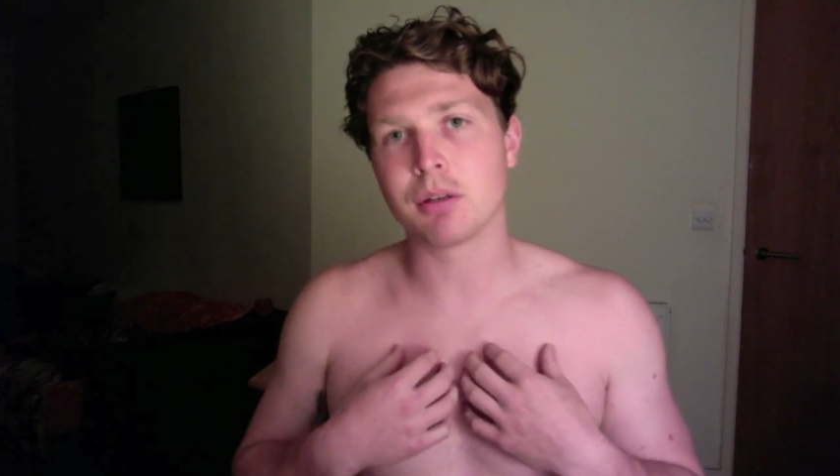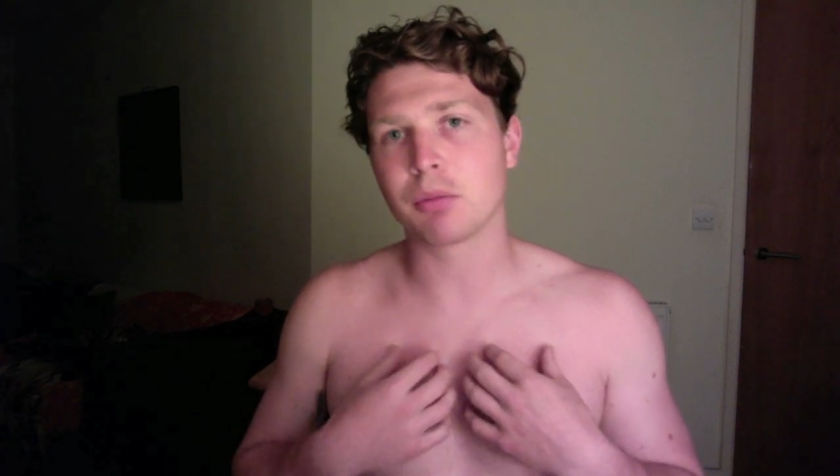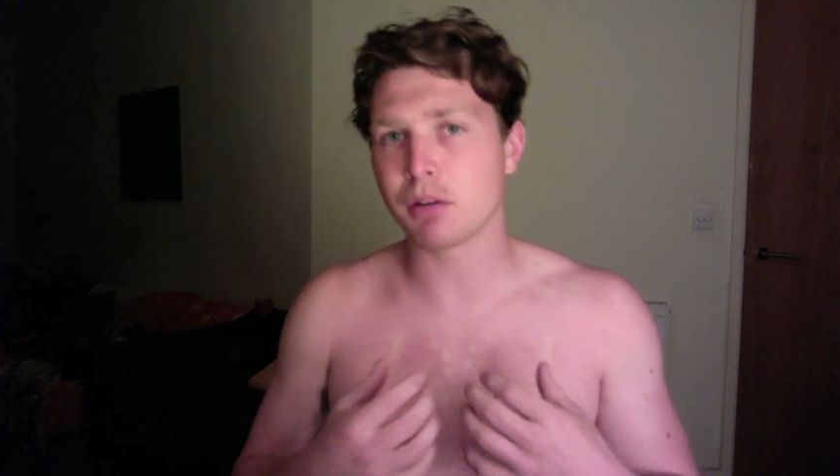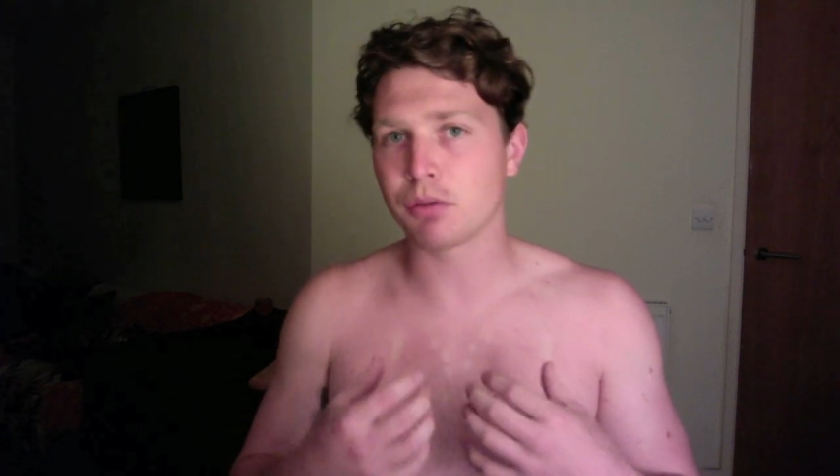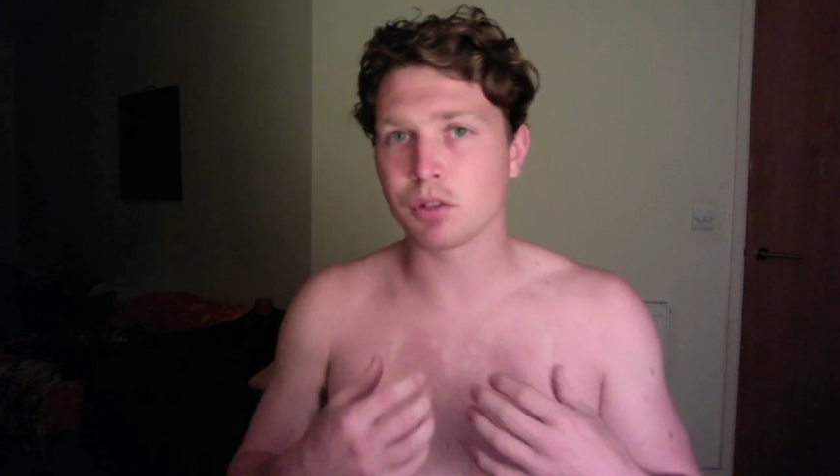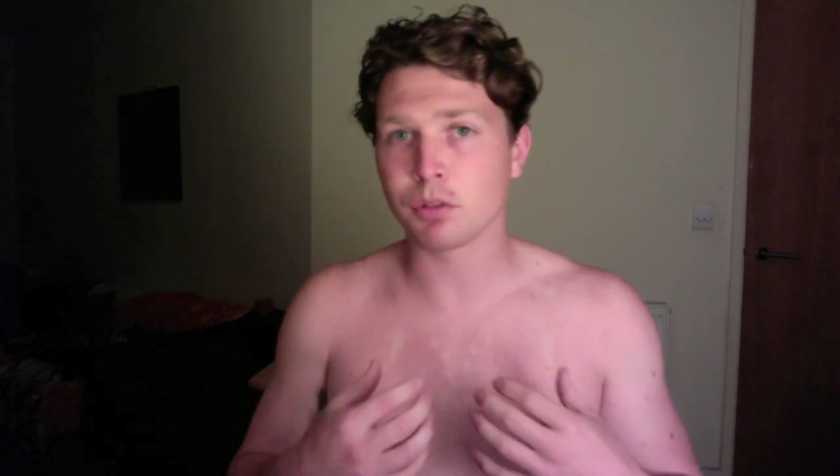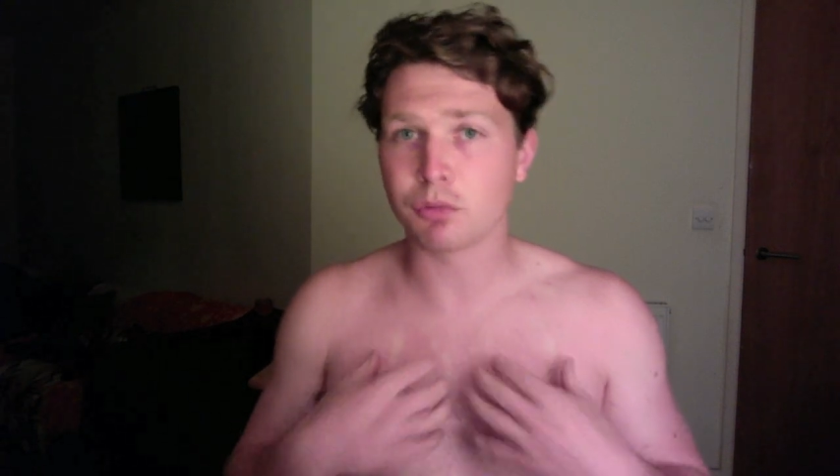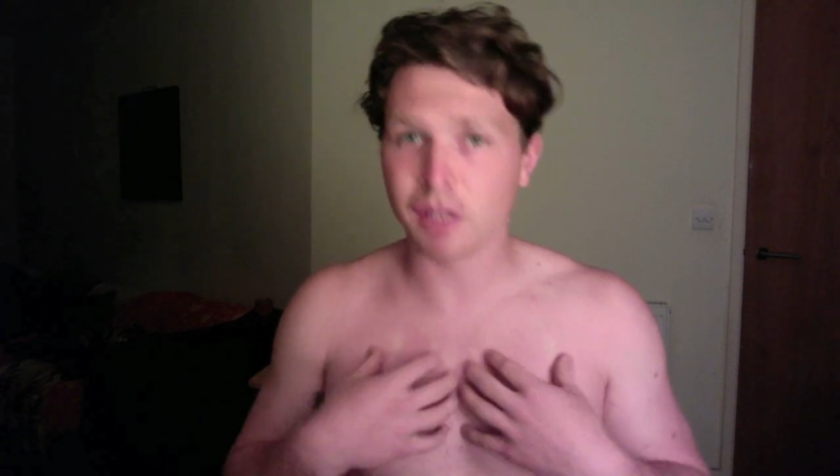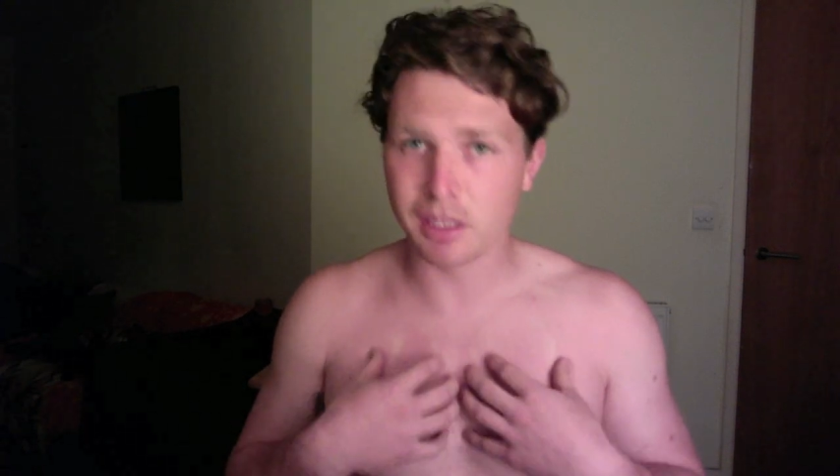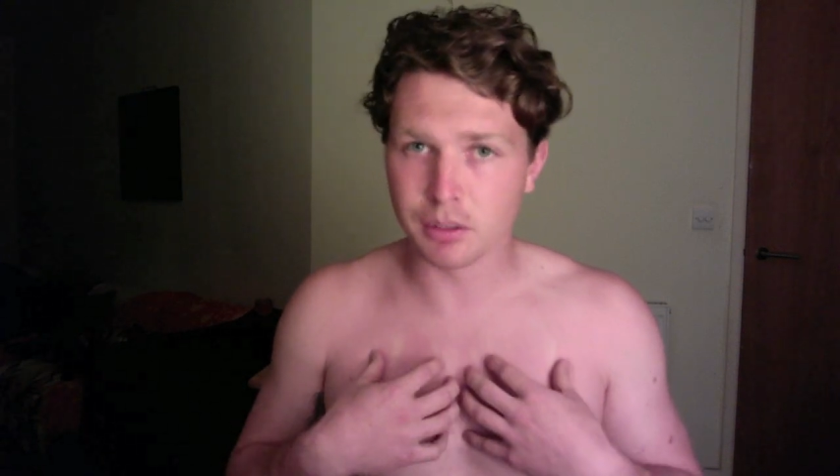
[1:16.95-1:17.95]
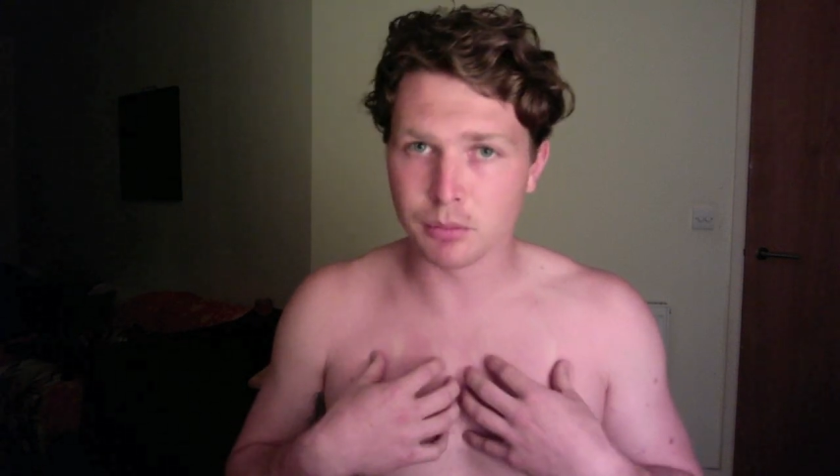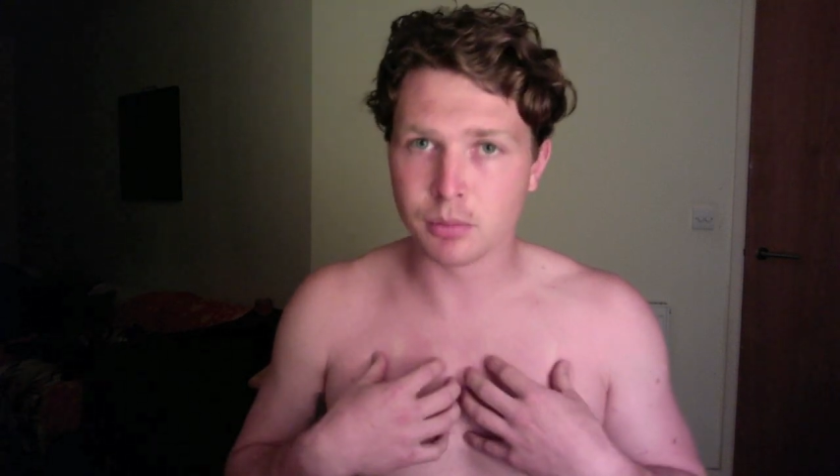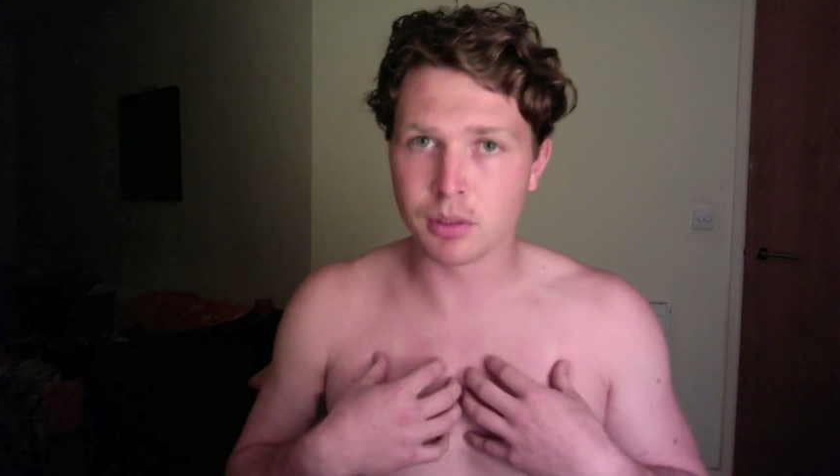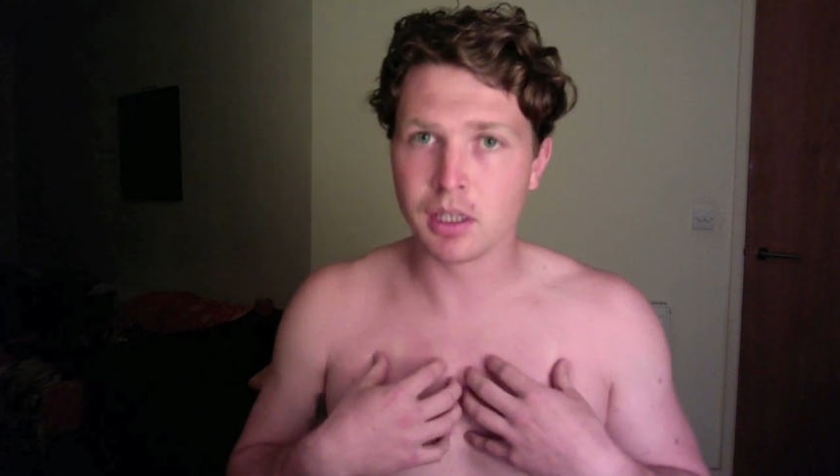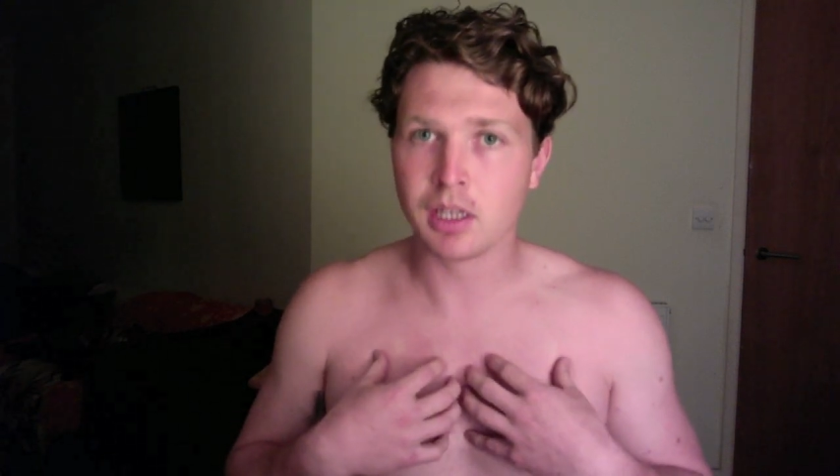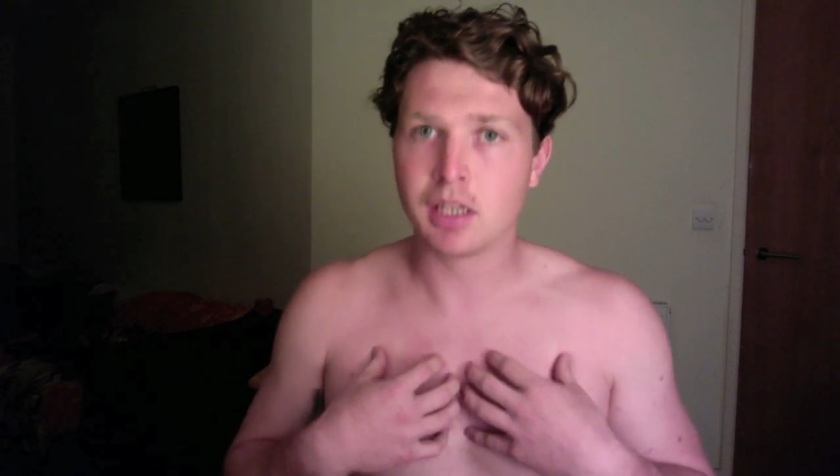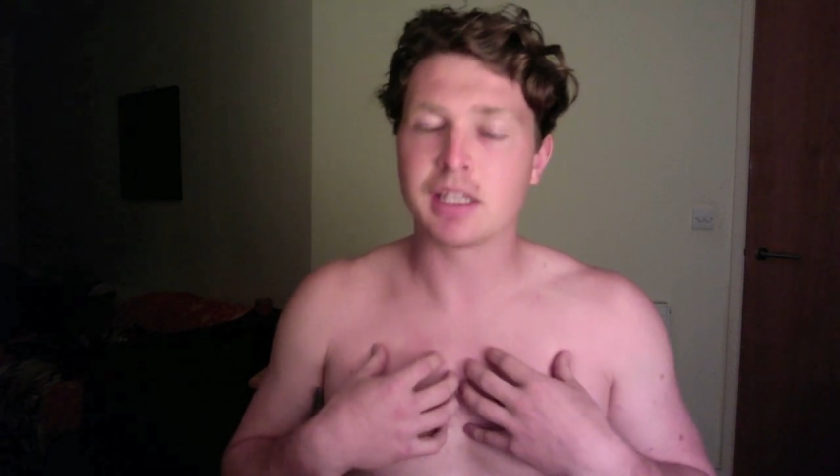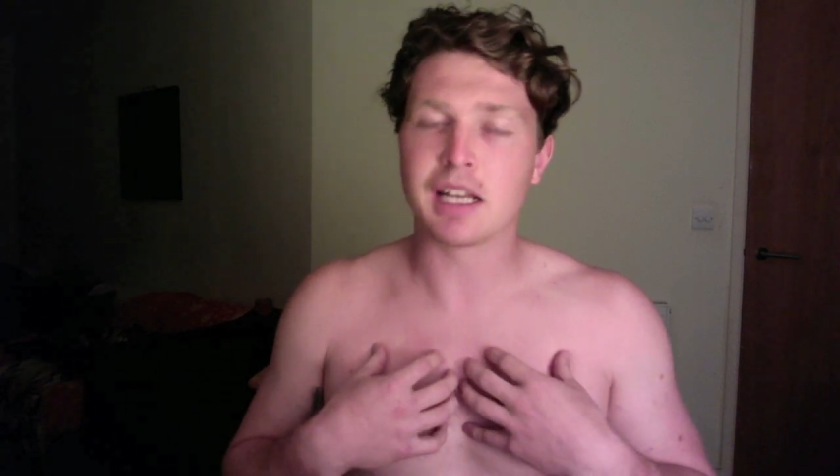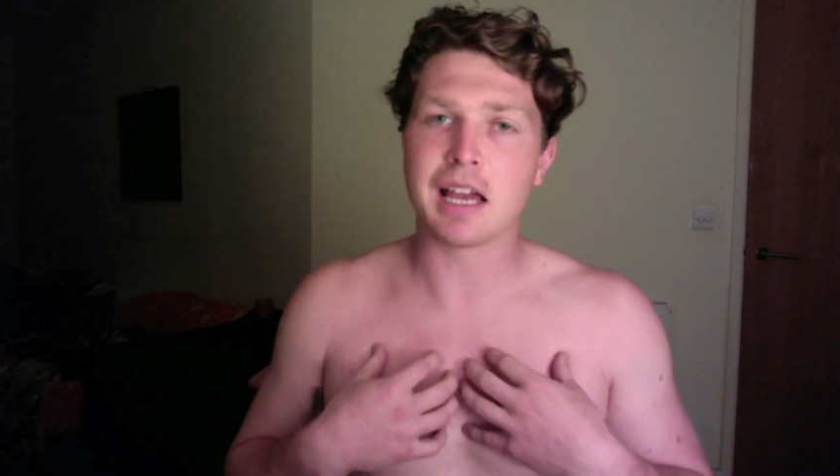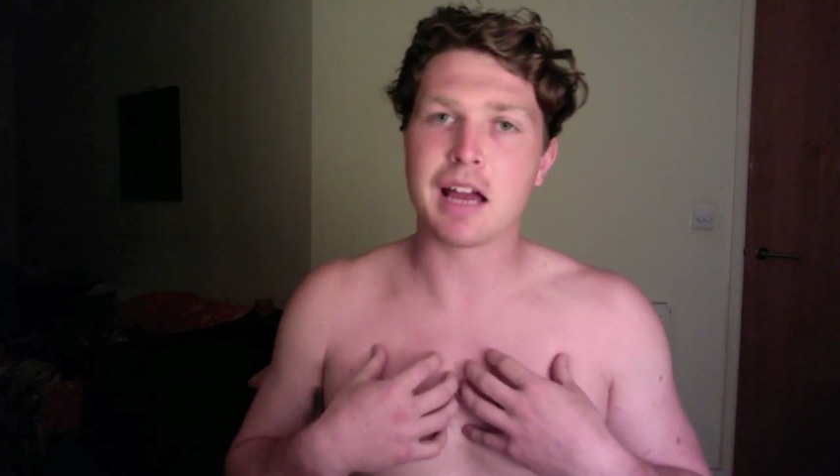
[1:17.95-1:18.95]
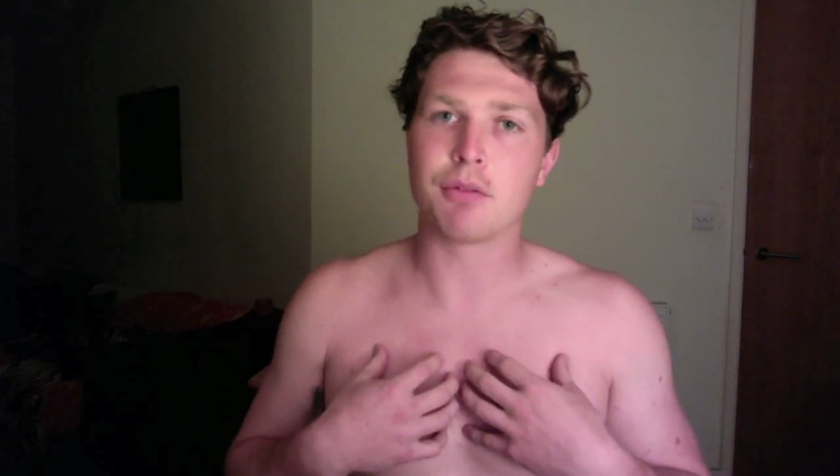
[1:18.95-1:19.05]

I'm grateful for the freedom that I have,